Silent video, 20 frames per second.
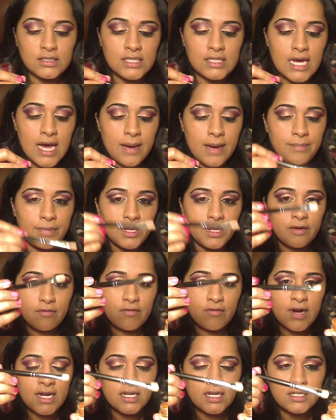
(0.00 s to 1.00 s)
tap it
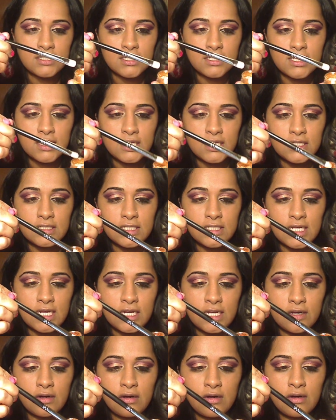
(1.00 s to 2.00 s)
right into the
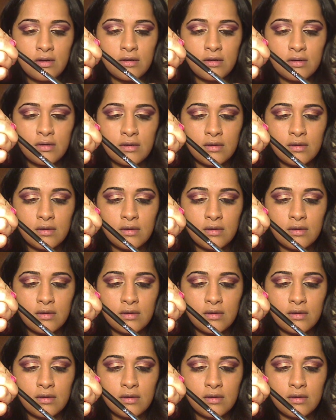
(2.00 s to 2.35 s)
container.